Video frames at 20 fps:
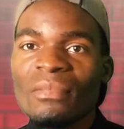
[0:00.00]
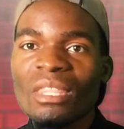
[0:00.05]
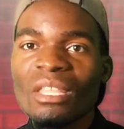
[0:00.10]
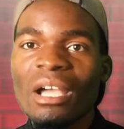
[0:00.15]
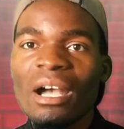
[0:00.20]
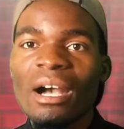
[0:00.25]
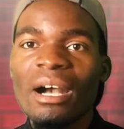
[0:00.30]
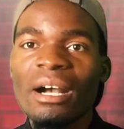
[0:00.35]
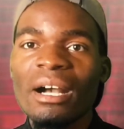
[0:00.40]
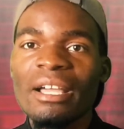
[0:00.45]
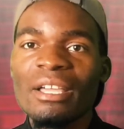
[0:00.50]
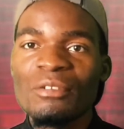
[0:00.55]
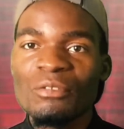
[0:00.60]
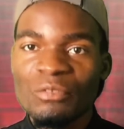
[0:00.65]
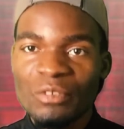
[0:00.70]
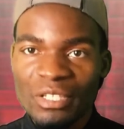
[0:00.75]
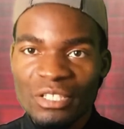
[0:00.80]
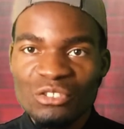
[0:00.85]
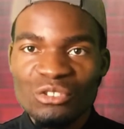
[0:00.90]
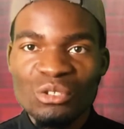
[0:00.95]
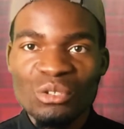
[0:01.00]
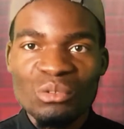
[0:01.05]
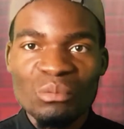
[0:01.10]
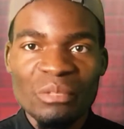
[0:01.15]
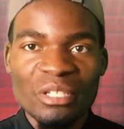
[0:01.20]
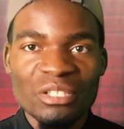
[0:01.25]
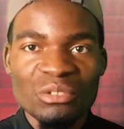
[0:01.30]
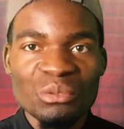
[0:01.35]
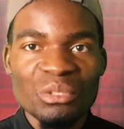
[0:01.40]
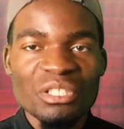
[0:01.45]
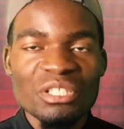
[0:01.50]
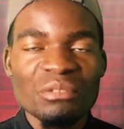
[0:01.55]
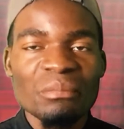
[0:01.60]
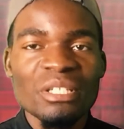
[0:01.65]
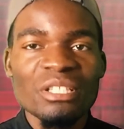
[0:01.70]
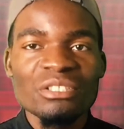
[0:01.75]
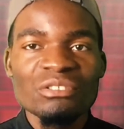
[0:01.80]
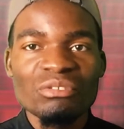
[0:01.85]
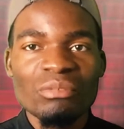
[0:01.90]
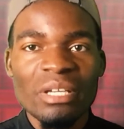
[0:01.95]
a fake document, which
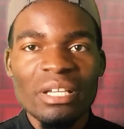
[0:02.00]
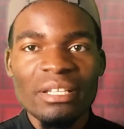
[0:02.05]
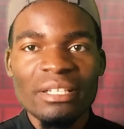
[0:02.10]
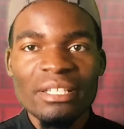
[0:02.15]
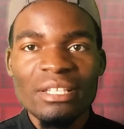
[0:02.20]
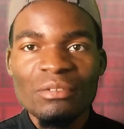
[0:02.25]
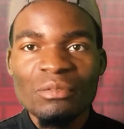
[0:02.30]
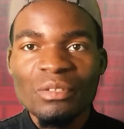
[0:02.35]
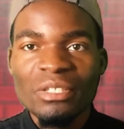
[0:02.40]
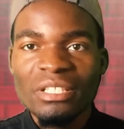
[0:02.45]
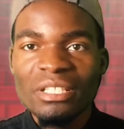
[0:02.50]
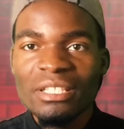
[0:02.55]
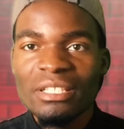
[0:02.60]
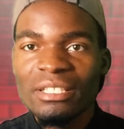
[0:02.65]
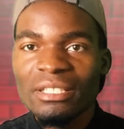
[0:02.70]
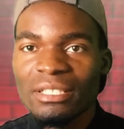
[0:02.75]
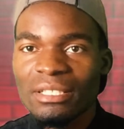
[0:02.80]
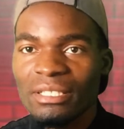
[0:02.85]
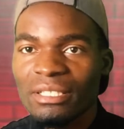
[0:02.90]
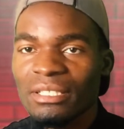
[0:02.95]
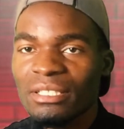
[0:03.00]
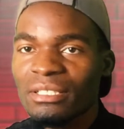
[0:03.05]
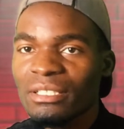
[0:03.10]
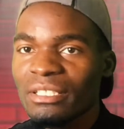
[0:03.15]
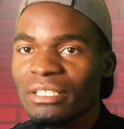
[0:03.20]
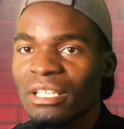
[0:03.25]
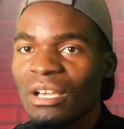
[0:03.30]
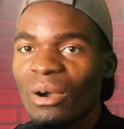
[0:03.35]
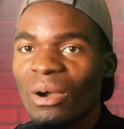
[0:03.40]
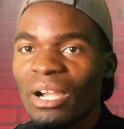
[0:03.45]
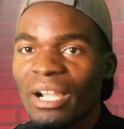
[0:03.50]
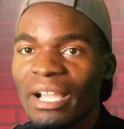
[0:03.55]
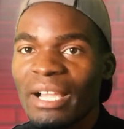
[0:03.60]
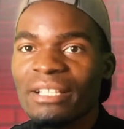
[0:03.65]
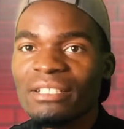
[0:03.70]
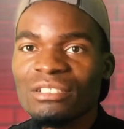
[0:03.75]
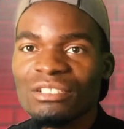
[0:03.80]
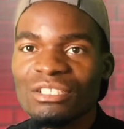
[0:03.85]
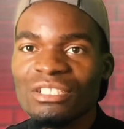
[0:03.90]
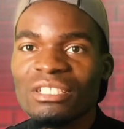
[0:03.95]
means you are living in our
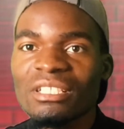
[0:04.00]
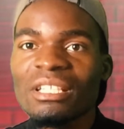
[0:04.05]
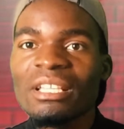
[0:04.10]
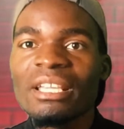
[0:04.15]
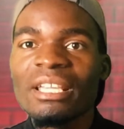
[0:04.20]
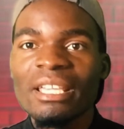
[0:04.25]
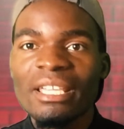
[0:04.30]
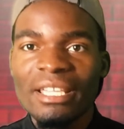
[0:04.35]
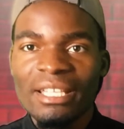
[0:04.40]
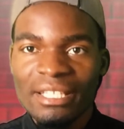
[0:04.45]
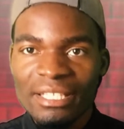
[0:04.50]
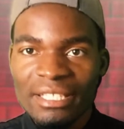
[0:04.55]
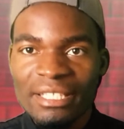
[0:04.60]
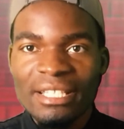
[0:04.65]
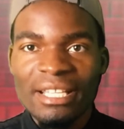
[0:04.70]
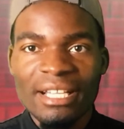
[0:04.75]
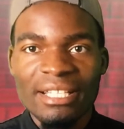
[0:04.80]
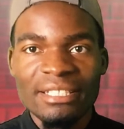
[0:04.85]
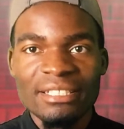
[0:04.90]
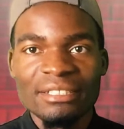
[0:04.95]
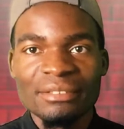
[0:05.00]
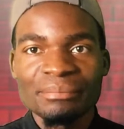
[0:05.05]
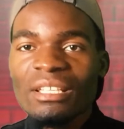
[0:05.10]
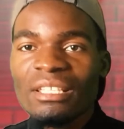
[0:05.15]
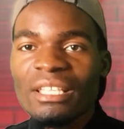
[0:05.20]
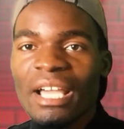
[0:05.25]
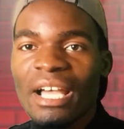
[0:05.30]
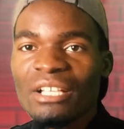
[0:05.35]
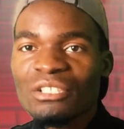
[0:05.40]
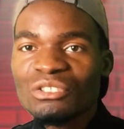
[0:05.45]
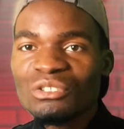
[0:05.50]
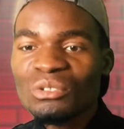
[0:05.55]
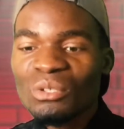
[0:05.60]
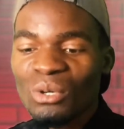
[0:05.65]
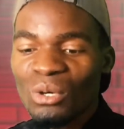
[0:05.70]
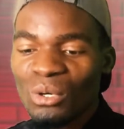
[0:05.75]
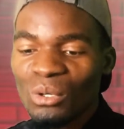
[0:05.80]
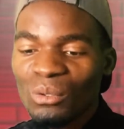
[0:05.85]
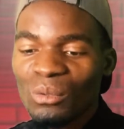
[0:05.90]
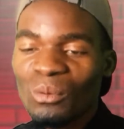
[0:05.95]
country illegally. Yeah,
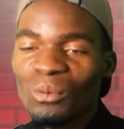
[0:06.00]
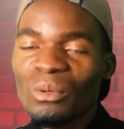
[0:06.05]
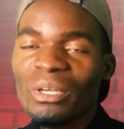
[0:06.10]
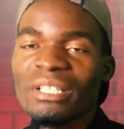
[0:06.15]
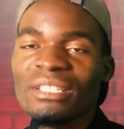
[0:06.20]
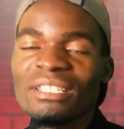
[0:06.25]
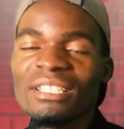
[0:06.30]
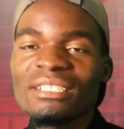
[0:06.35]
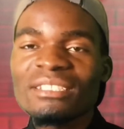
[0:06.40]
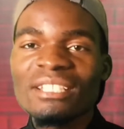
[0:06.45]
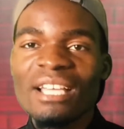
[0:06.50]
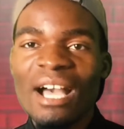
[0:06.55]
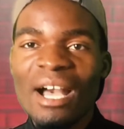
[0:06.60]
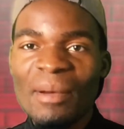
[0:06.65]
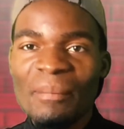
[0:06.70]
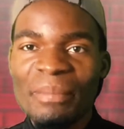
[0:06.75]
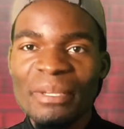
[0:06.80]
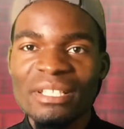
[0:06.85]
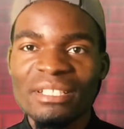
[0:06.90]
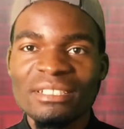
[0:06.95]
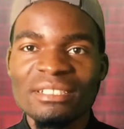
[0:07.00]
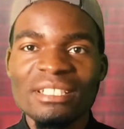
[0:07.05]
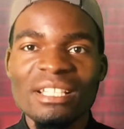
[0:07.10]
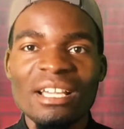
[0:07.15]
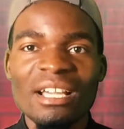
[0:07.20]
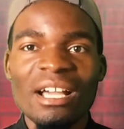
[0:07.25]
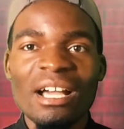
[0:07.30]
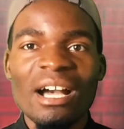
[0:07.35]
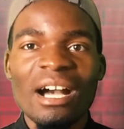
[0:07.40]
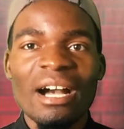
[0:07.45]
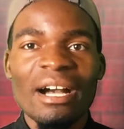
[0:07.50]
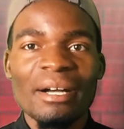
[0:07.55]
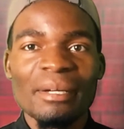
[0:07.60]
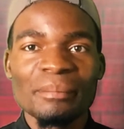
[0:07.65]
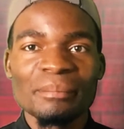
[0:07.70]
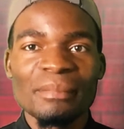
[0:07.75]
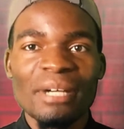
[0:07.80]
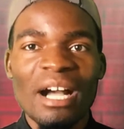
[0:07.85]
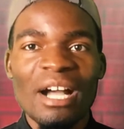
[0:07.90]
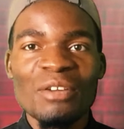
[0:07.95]
so when this happened,
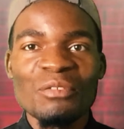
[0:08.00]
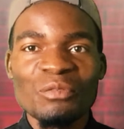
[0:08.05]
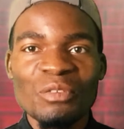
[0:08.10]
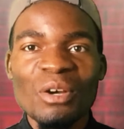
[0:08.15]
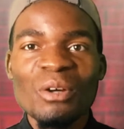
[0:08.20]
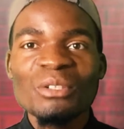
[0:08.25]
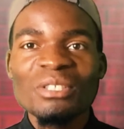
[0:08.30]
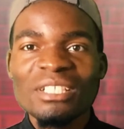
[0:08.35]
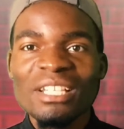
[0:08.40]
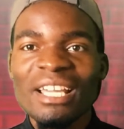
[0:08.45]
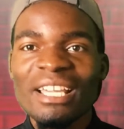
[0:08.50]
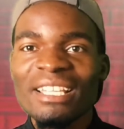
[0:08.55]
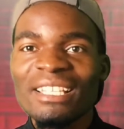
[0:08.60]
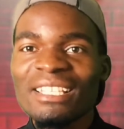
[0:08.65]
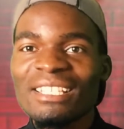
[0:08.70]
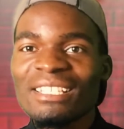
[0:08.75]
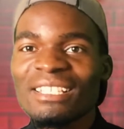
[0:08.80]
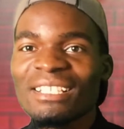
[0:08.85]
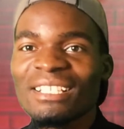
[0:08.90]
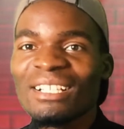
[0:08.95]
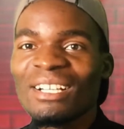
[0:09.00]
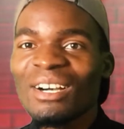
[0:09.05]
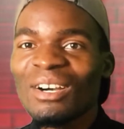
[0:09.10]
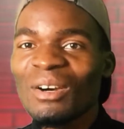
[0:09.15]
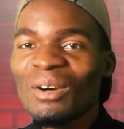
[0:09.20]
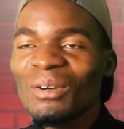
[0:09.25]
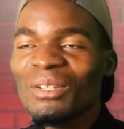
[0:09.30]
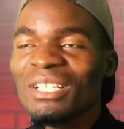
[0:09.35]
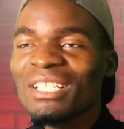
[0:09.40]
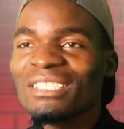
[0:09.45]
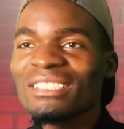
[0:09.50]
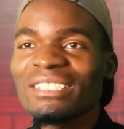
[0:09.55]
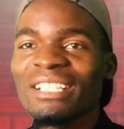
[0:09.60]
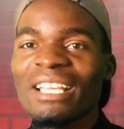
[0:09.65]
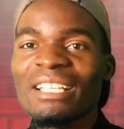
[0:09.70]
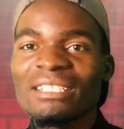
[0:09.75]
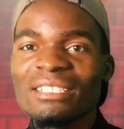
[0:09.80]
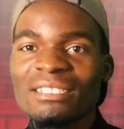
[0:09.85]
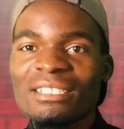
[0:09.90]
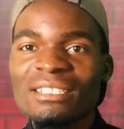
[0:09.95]
I felt like honestly,
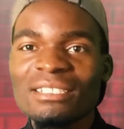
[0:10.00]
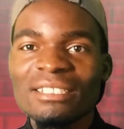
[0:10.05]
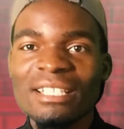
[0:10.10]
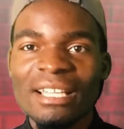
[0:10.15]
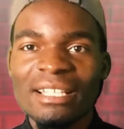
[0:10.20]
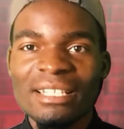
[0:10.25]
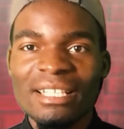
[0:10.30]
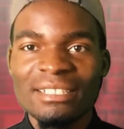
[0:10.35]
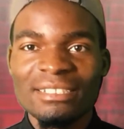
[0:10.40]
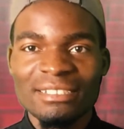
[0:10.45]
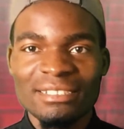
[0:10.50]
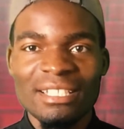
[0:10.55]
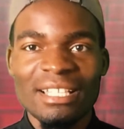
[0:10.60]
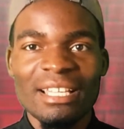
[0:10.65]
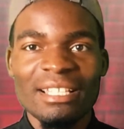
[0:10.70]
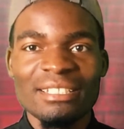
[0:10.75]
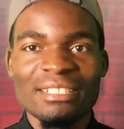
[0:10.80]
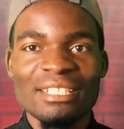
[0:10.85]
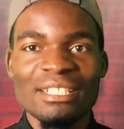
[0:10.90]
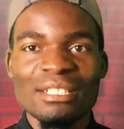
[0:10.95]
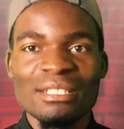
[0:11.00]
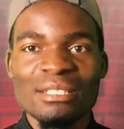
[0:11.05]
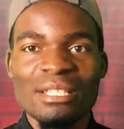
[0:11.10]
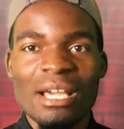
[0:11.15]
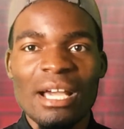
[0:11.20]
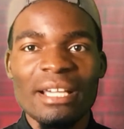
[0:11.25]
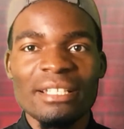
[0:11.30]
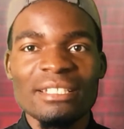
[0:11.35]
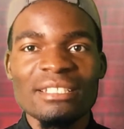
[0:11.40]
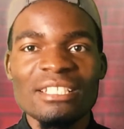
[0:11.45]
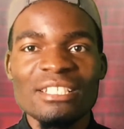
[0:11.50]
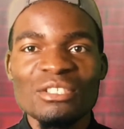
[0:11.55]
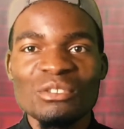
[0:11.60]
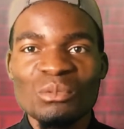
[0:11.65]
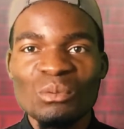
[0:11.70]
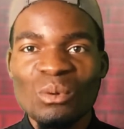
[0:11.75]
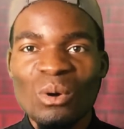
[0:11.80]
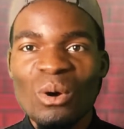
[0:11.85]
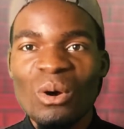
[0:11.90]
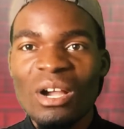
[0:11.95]
I didn't understand and I didn't
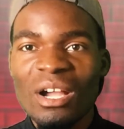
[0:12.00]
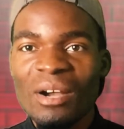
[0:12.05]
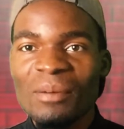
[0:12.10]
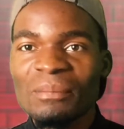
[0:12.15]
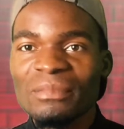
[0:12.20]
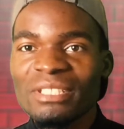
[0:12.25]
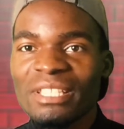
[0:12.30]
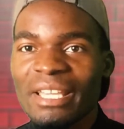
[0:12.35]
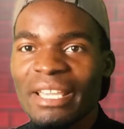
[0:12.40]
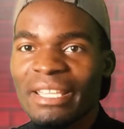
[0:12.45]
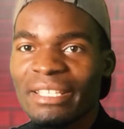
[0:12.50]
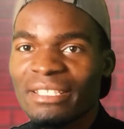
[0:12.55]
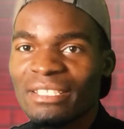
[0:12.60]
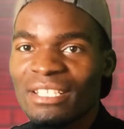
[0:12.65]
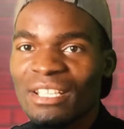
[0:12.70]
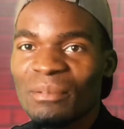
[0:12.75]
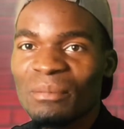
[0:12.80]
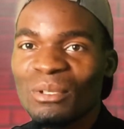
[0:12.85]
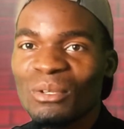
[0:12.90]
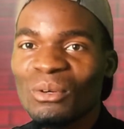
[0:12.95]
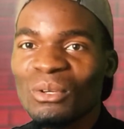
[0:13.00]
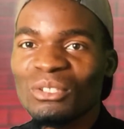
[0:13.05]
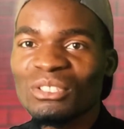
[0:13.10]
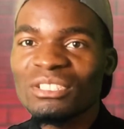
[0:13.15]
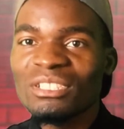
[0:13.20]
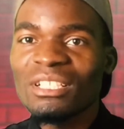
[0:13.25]
welcome the idea, because